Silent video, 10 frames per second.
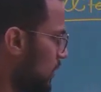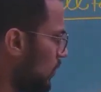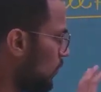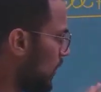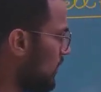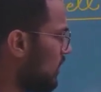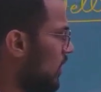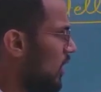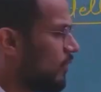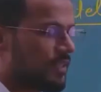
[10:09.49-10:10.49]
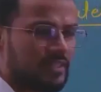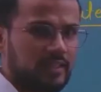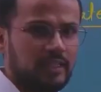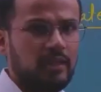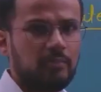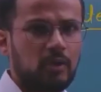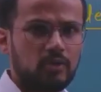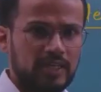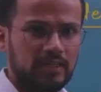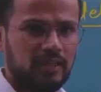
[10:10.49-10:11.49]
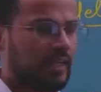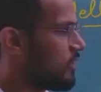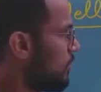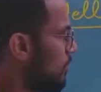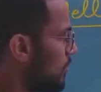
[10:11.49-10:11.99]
When we study about satellites,